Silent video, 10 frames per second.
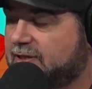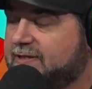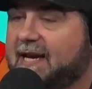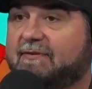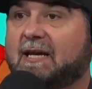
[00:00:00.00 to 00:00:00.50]

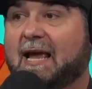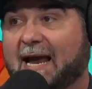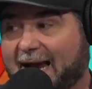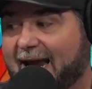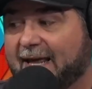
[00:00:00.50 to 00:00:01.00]
David.
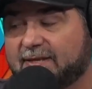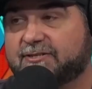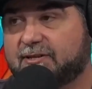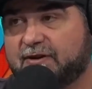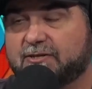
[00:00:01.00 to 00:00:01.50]
And
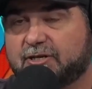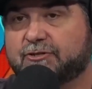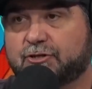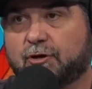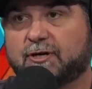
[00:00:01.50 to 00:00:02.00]
this division
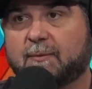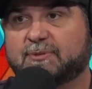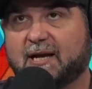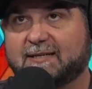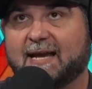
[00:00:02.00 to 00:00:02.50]
is turned
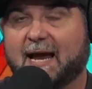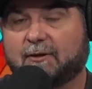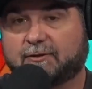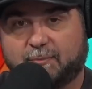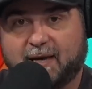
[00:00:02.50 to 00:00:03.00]
upside
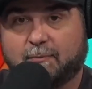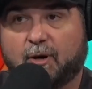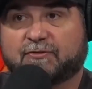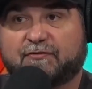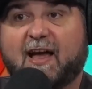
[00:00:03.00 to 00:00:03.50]
down. To me, the
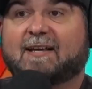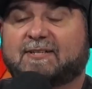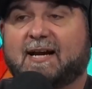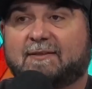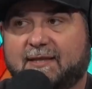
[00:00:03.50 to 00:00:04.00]
most
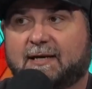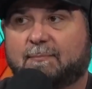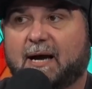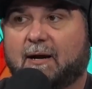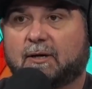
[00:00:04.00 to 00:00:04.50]
fascinating thing
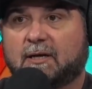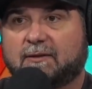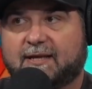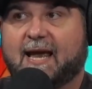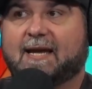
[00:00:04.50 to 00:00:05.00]
about
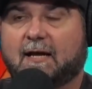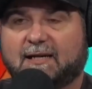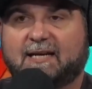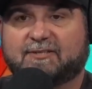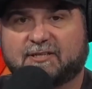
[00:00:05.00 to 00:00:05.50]
the
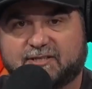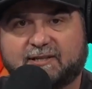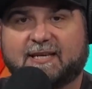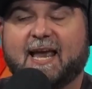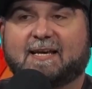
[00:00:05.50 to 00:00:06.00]
AL East is
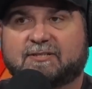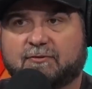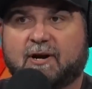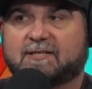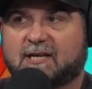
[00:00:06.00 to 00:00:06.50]
that the Yankees
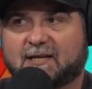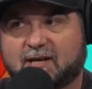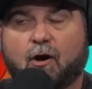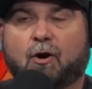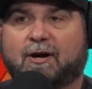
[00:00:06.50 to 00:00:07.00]
and Red
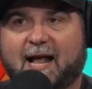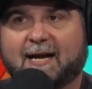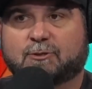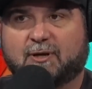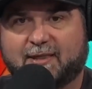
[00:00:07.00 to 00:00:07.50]
Sox aren't
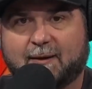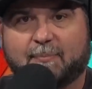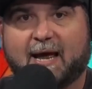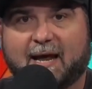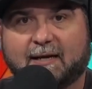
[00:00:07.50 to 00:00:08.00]
actually that
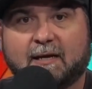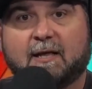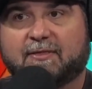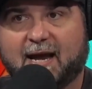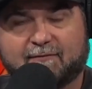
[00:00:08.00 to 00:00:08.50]
bad.
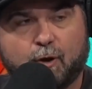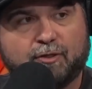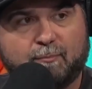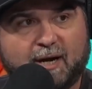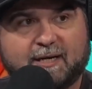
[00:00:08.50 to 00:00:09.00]
They have all
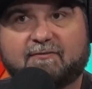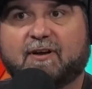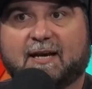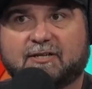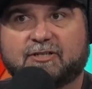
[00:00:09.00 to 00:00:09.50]
the money
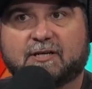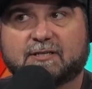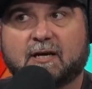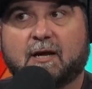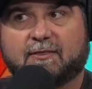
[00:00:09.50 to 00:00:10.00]

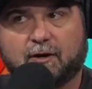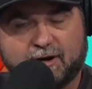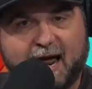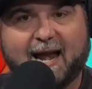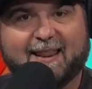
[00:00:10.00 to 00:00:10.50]
advantages. They're
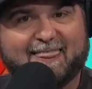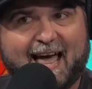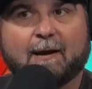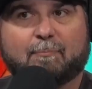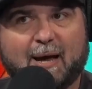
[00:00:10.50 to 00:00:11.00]
not
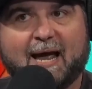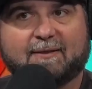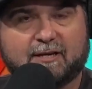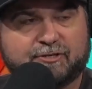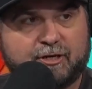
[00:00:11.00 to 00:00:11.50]
that
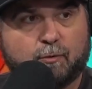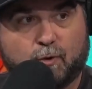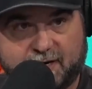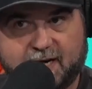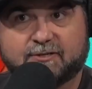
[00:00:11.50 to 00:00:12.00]
bad this year.
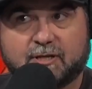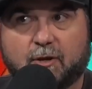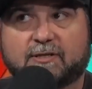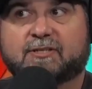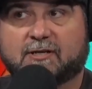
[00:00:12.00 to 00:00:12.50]
What it is,
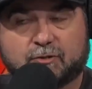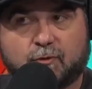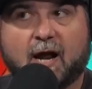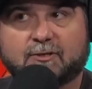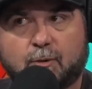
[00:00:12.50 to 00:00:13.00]
though, is that
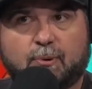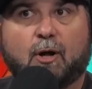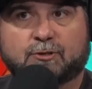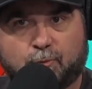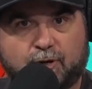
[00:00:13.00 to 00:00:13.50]
Toronto,
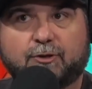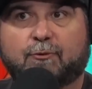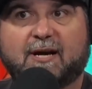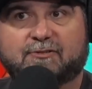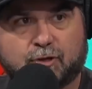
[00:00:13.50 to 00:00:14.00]
Baltimore, and the
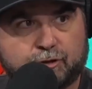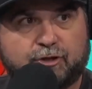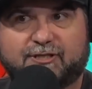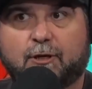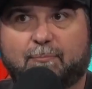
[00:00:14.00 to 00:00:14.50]
Rays are a
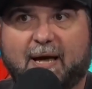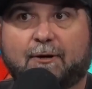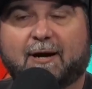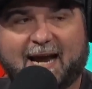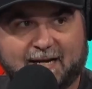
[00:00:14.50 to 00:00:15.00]
good deal
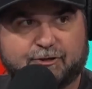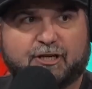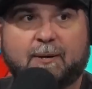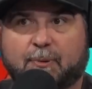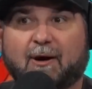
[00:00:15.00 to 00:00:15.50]
better and
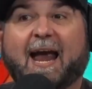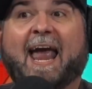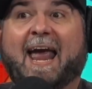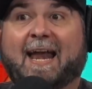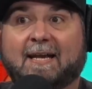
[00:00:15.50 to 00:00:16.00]
cheaper
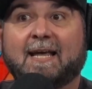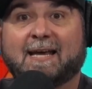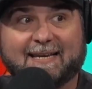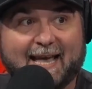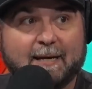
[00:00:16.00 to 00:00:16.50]
and
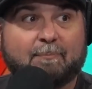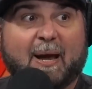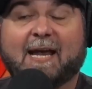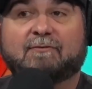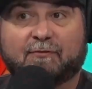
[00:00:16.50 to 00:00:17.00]
getting
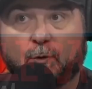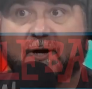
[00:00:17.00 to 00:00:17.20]
paid for it.